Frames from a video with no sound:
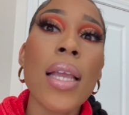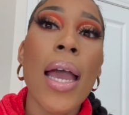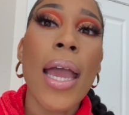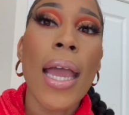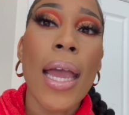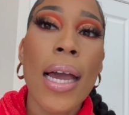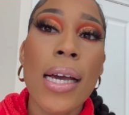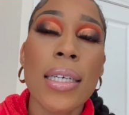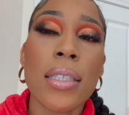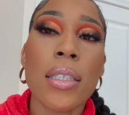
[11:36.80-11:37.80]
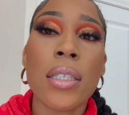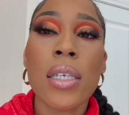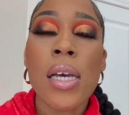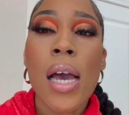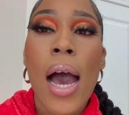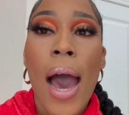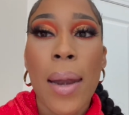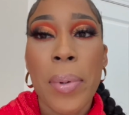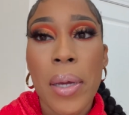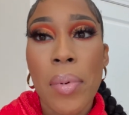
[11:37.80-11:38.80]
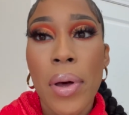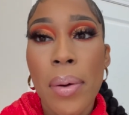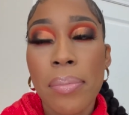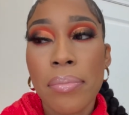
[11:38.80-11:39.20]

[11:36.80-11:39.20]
And I had to pick him up.